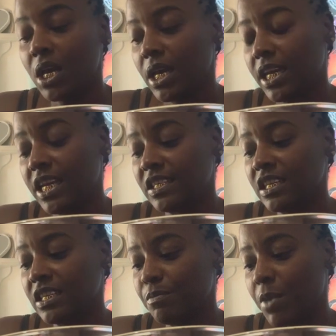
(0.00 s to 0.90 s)
It is
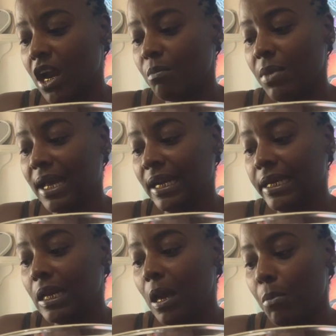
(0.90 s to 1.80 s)
inspired by
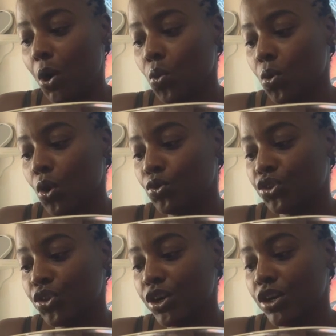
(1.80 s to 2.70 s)
Le Labo Rose
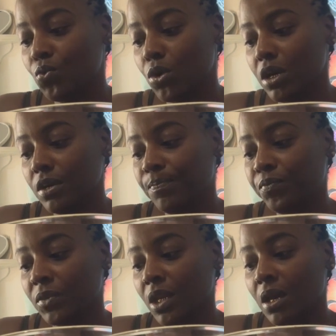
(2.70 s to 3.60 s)
31
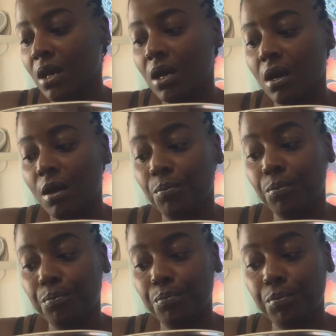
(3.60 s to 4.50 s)

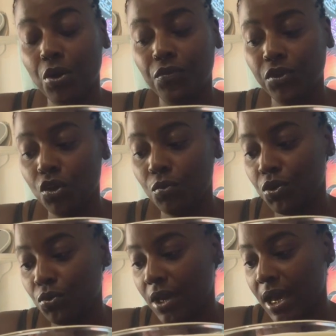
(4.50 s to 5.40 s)
perfume,
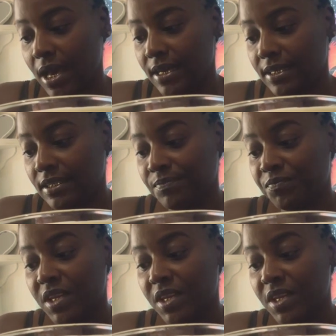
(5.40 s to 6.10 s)
you guys.